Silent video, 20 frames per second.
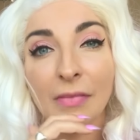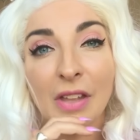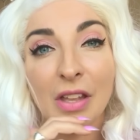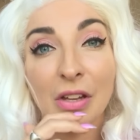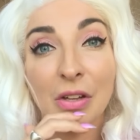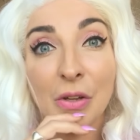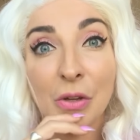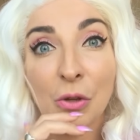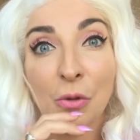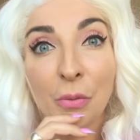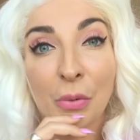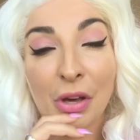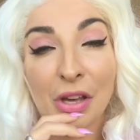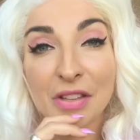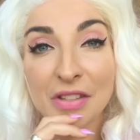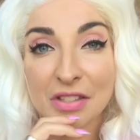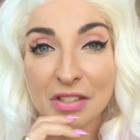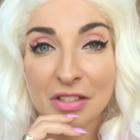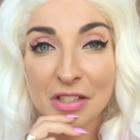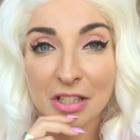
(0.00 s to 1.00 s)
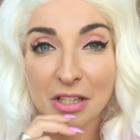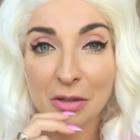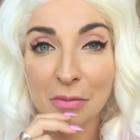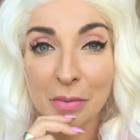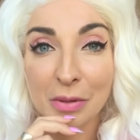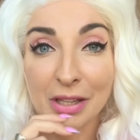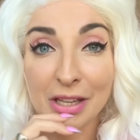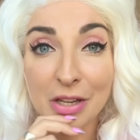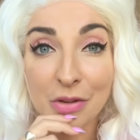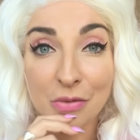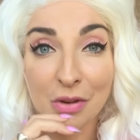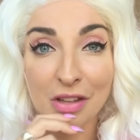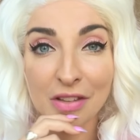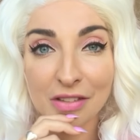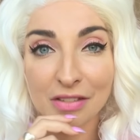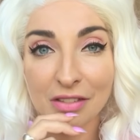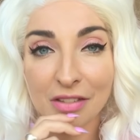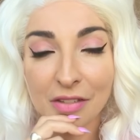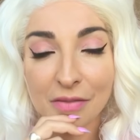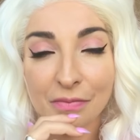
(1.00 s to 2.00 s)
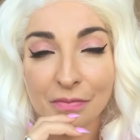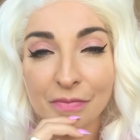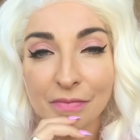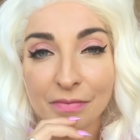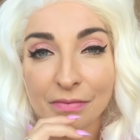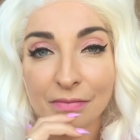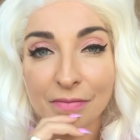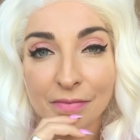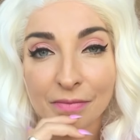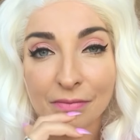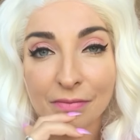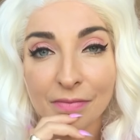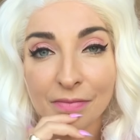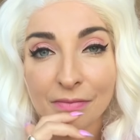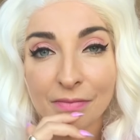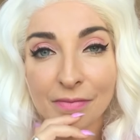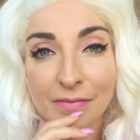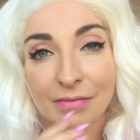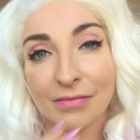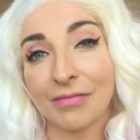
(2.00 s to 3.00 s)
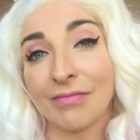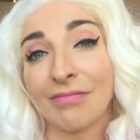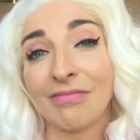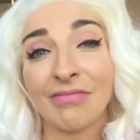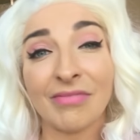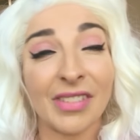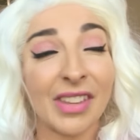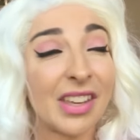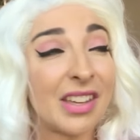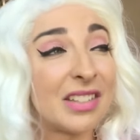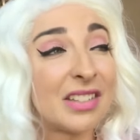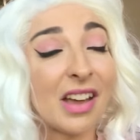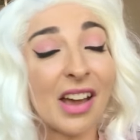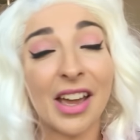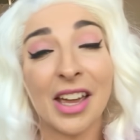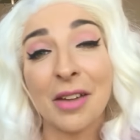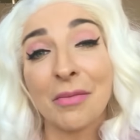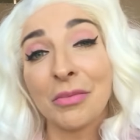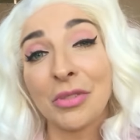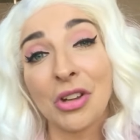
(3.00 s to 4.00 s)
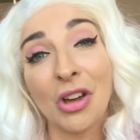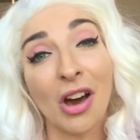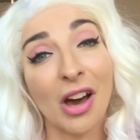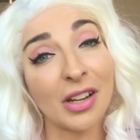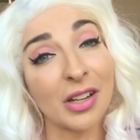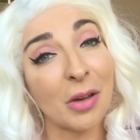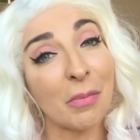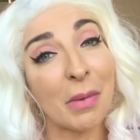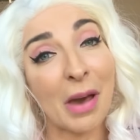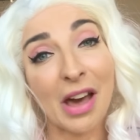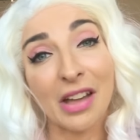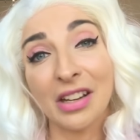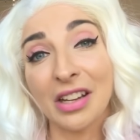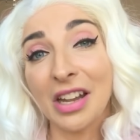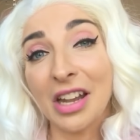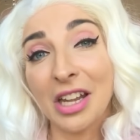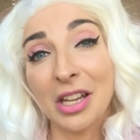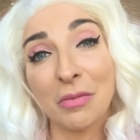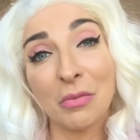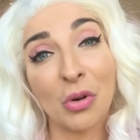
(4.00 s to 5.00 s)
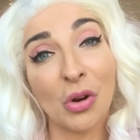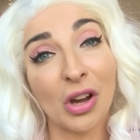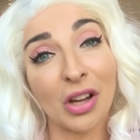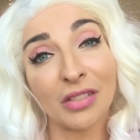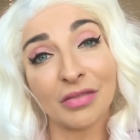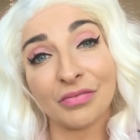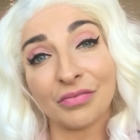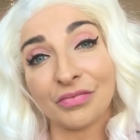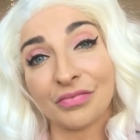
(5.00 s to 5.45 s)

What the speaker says: a new person to complain with. Because I am not about it anymore.